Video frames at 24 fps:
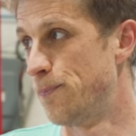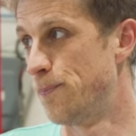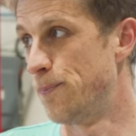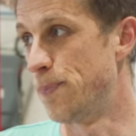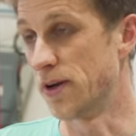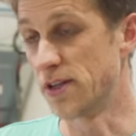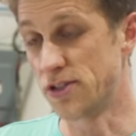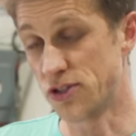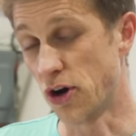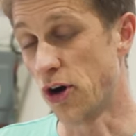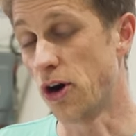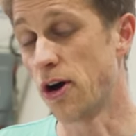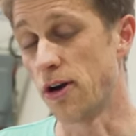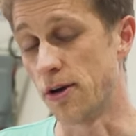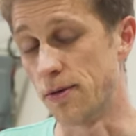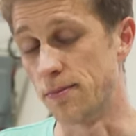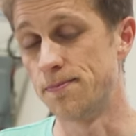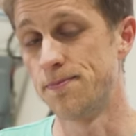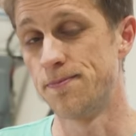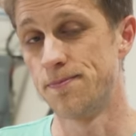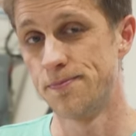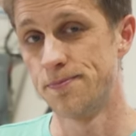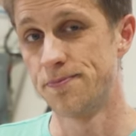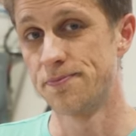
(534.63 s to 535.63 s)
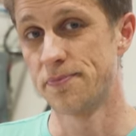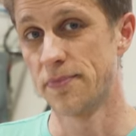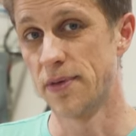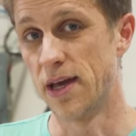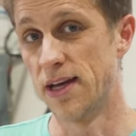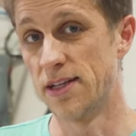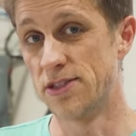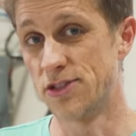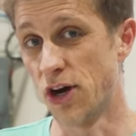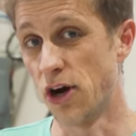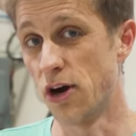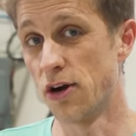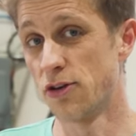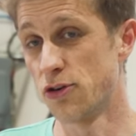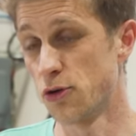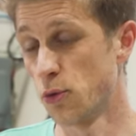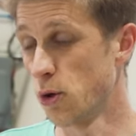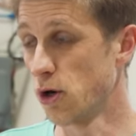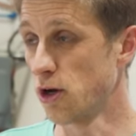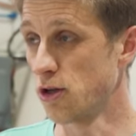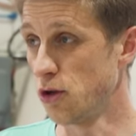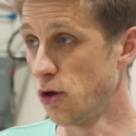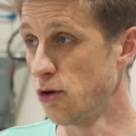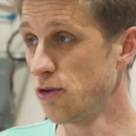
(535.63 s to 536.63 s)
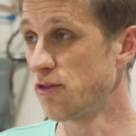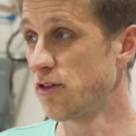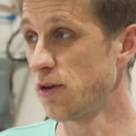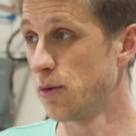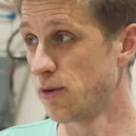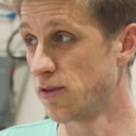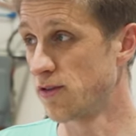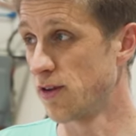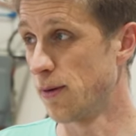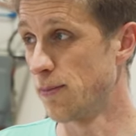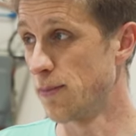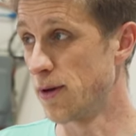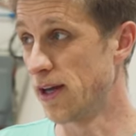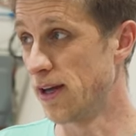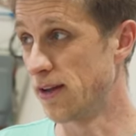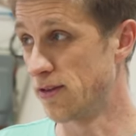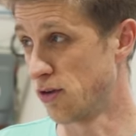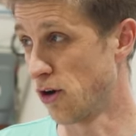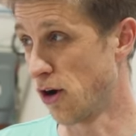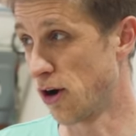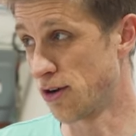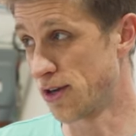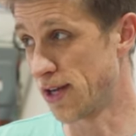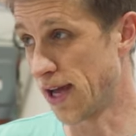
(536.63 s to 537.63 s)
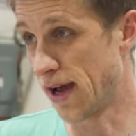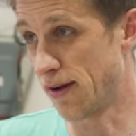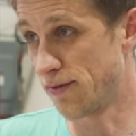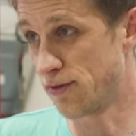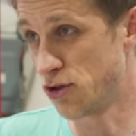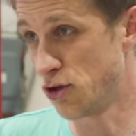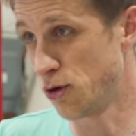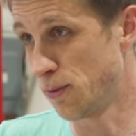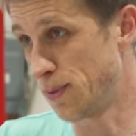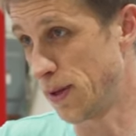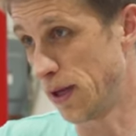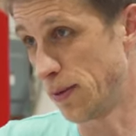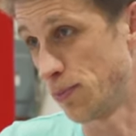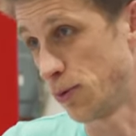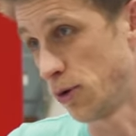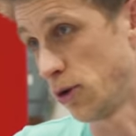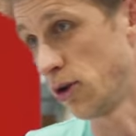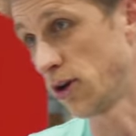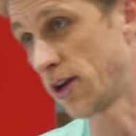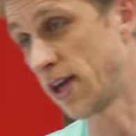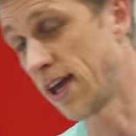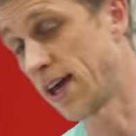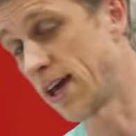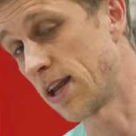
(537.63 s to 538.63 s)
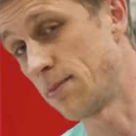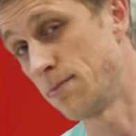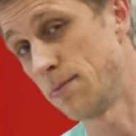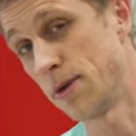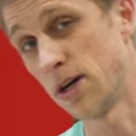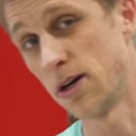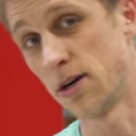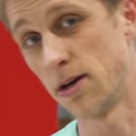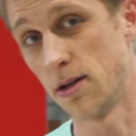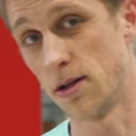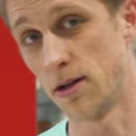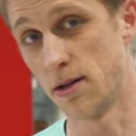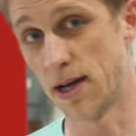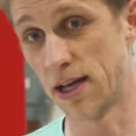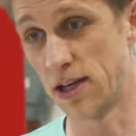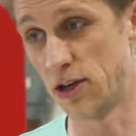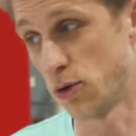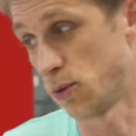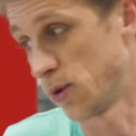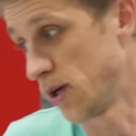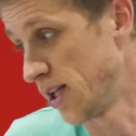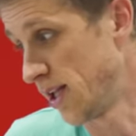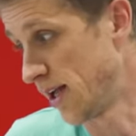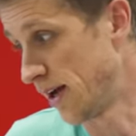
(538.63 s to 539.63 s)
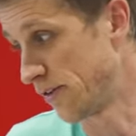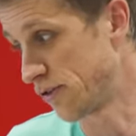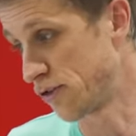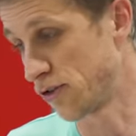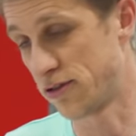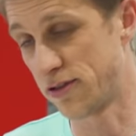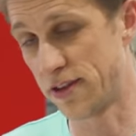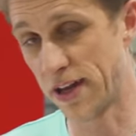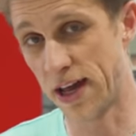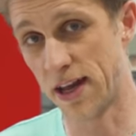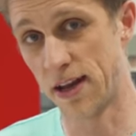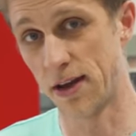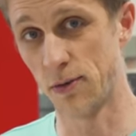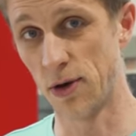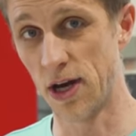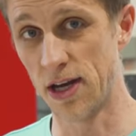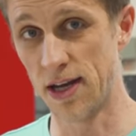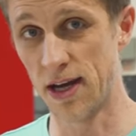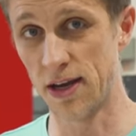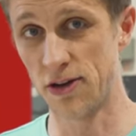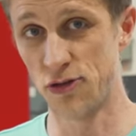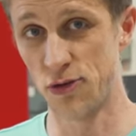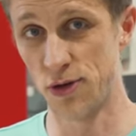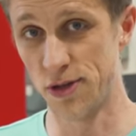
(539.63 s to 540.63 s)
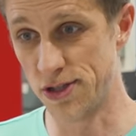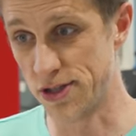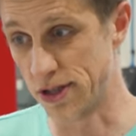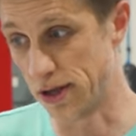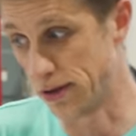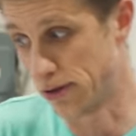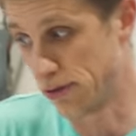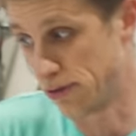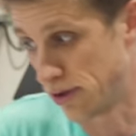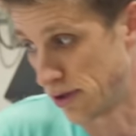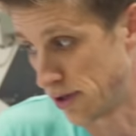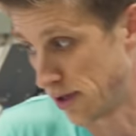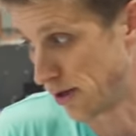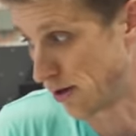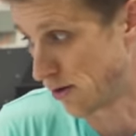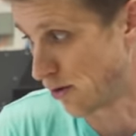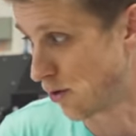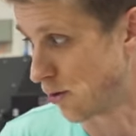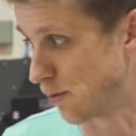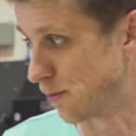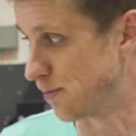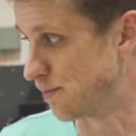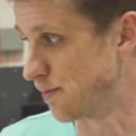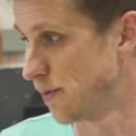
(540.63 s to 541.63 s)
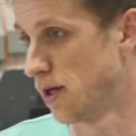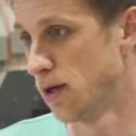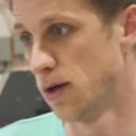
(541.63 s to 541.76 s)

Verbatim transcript: But it's hard. It's hard to work closely with somebody. It's hard to have two people looking at a mill and you realize you're standing right next to each other and you're like, oh,